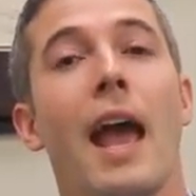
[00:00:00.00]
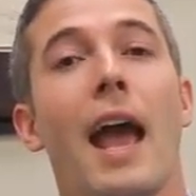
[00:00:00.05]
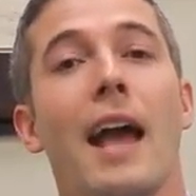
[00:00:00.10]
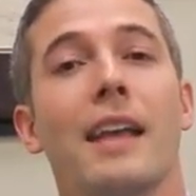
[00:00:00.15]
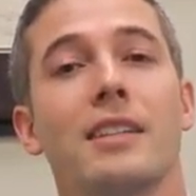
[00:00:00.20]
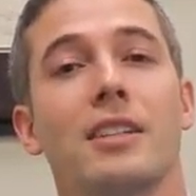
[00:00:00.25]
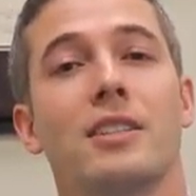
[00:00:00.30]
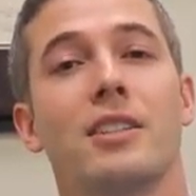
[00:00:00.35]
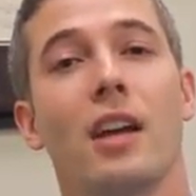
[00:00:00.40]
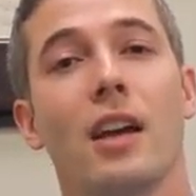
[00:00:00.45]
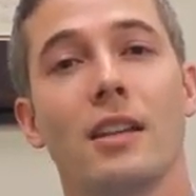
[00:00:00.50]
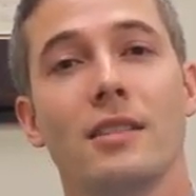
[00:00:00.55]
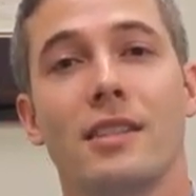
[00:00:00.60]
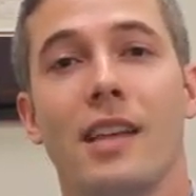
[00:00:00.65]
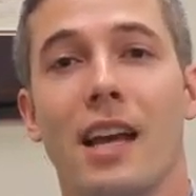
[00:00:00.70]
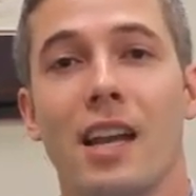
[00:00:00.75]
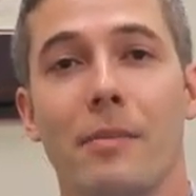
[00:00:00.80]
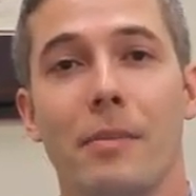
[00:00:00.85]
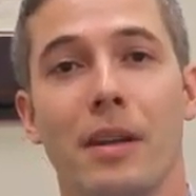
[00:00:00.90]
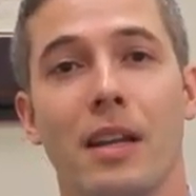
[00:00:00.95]
As it does
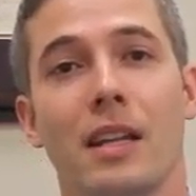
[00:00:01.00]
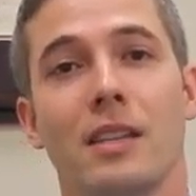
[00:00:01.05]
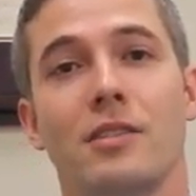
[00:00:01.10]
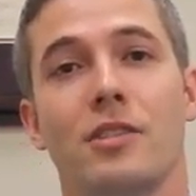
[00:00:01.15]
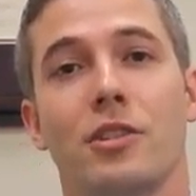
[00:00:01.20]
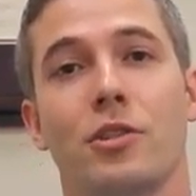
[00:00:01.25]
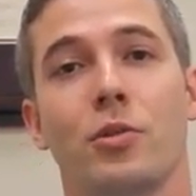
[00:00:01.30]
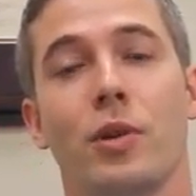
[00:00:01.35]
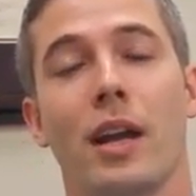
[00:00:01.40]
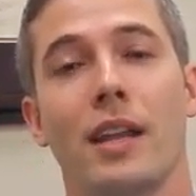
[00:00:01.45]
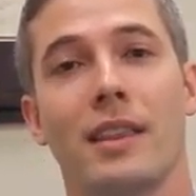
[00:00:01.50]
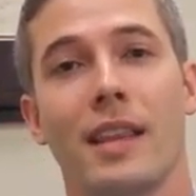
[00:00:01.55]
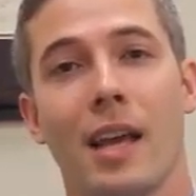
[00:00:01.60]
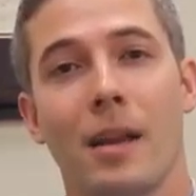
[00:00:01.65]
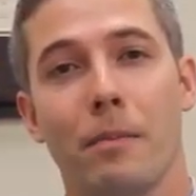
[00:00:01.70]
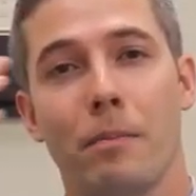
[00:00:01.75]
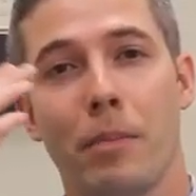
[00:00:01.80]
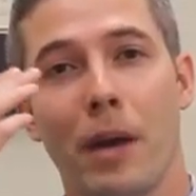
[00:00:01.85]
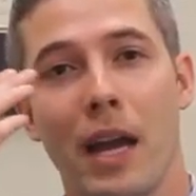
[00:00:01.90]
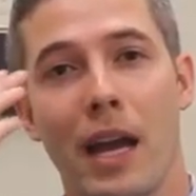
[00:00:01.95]
that, it begins to create
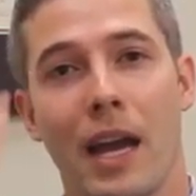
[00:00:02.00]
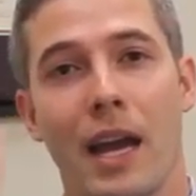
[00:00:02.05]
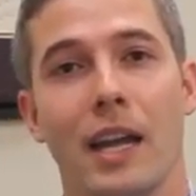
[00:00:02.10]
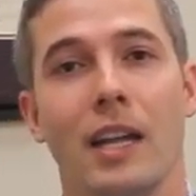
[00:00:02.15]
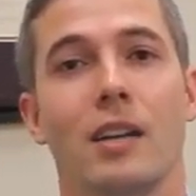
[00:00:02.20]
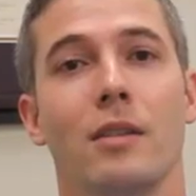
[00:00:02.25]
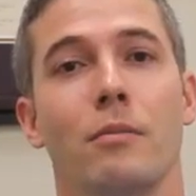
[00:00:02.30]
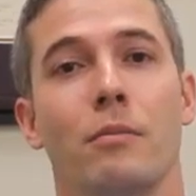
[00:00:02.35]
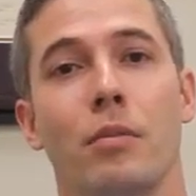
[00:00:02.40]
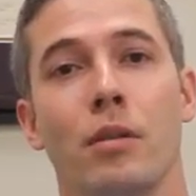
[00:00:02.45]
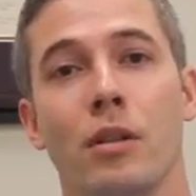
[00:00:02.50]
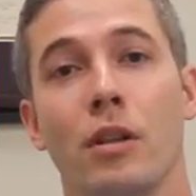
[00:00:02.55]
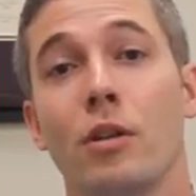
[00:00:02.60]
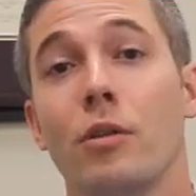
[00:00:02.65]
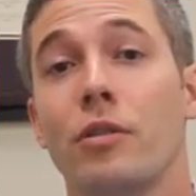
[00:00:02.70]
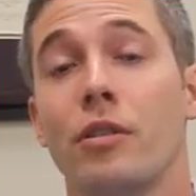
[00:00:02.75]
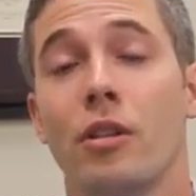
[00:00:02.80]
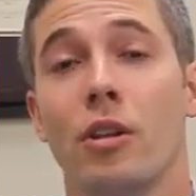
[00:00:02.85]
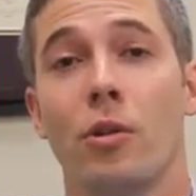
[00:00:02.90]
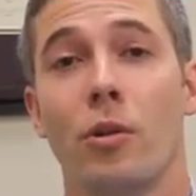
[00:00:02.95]
that bag
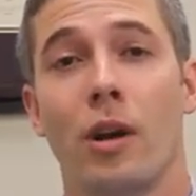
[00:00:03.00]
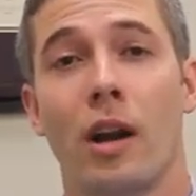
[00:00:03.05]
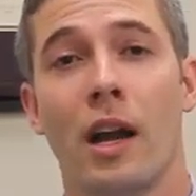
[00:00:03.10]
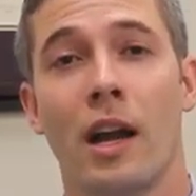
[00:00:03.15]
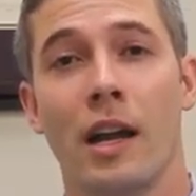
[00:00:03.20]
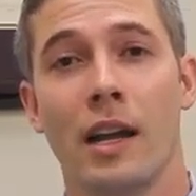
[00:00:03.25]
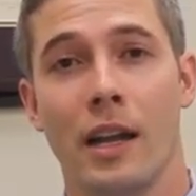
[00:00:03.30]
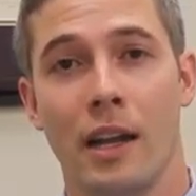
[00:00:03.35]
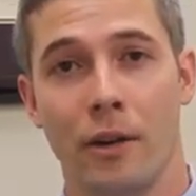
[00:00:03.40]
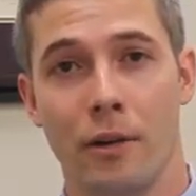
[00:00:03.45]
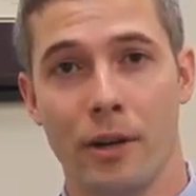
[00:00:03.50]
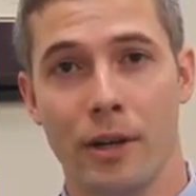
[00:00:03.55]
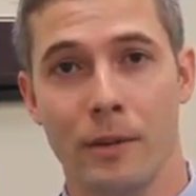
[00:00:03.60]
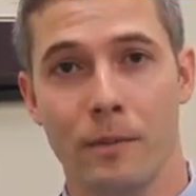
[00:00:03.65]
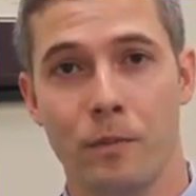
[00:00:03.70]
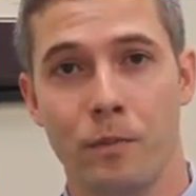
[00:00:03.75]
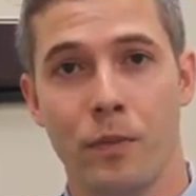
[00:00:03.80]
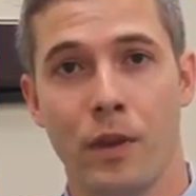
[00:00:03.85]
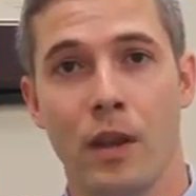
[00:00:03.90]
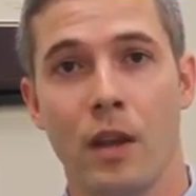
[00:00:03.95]
below the lower eye area.